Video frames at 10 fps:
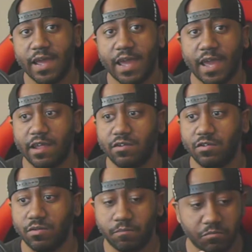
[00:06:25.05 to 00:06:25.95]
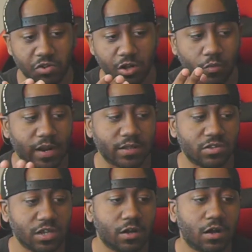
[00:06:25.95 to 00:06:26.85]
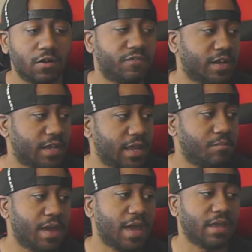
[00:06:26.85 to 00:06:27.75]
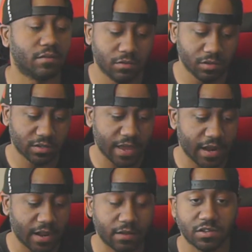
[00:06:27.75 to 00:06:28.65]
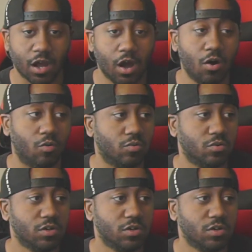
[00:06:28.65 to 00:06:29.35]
and when I took it off, I came back and looked at it, I was like, oh,